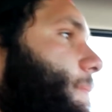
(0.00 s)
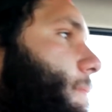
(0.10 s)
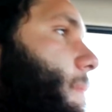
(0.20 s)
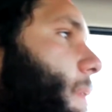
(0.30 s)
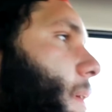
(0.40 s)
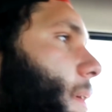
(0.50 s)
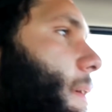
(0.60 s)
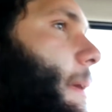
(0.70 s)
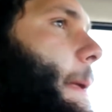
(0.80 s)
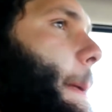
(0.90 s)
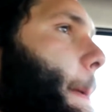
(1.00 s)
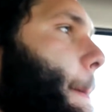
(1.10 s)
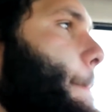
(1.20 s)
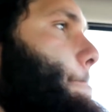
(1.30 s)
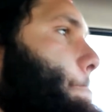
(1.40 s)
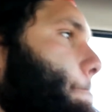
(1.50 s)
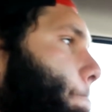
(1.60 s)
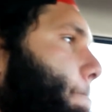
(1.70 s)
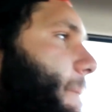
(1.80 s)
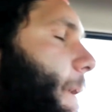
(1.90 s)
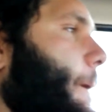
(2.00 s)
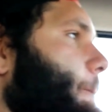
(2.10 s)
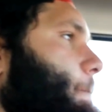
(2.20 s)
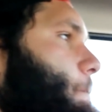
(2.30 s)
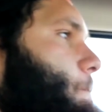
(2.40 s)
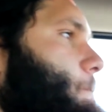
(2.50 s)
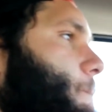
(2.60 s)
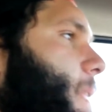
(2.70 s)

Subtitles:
So just so the viewers know here, what kind of bike do you have?